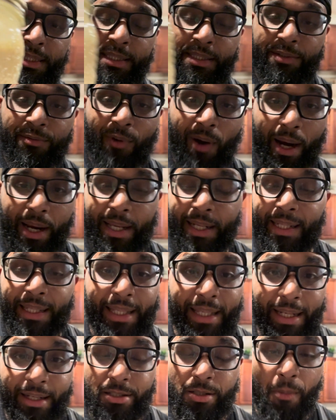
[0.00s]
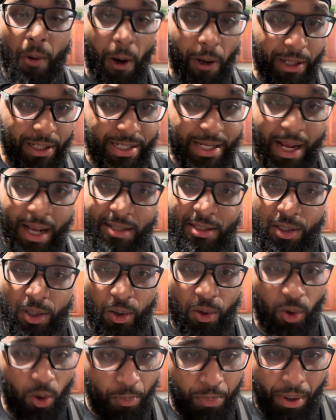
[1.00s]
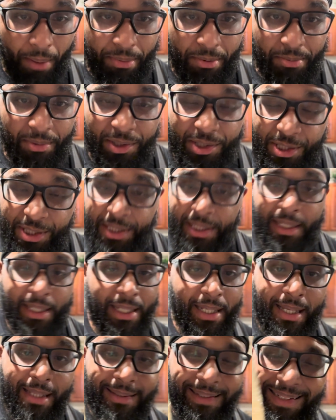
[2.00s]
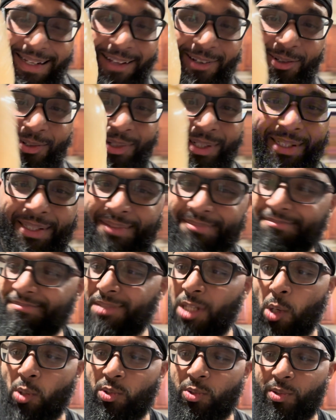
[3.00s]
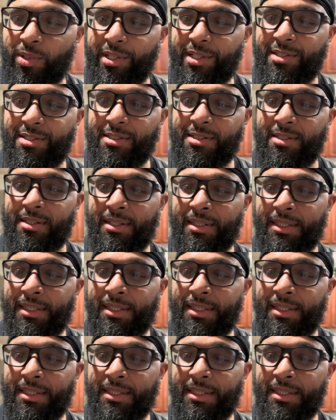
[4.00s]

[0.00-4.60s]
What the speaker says: Right? And again, tomorrow these guys are going on puppy mush. They're not gonna go through this